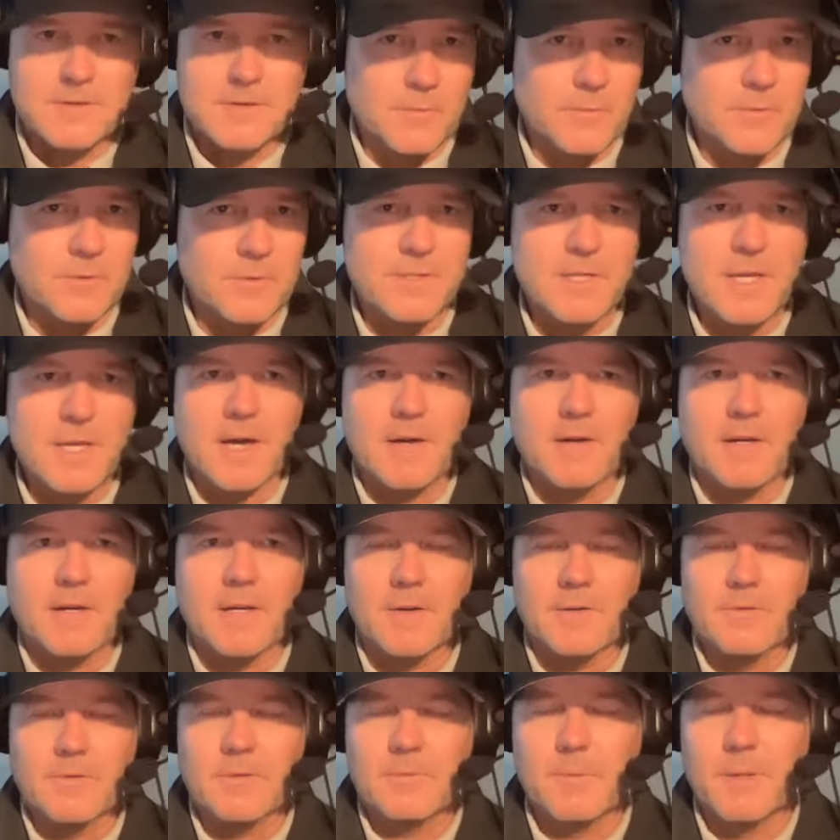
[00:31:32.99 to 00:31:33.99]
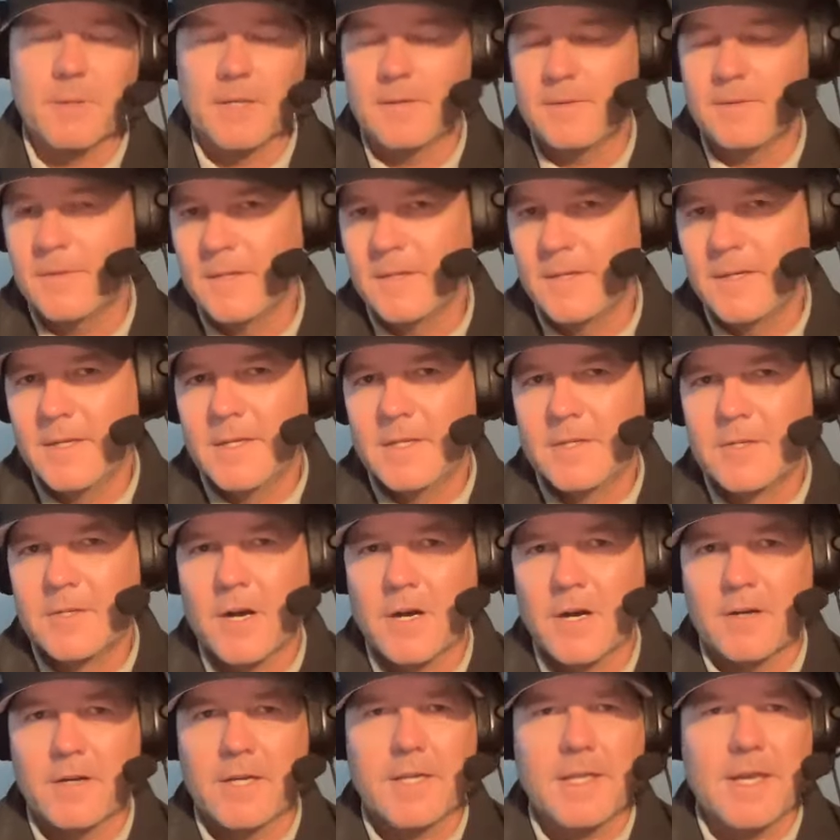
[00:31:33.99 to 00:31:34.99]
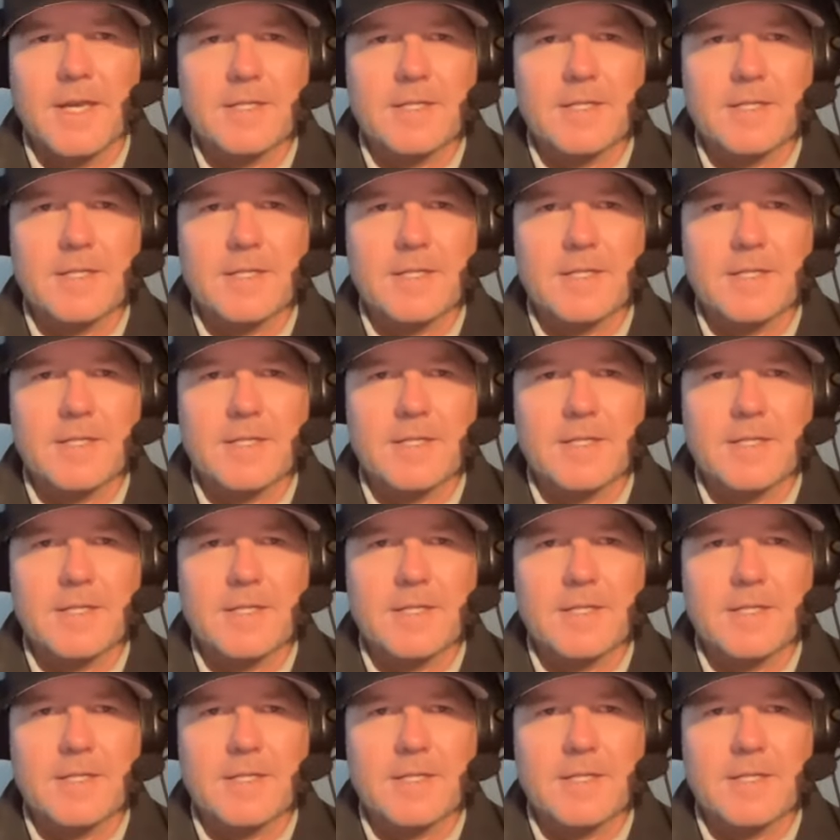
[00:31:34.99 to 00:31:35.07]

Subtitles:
So we'll see how it goes. But Charlie,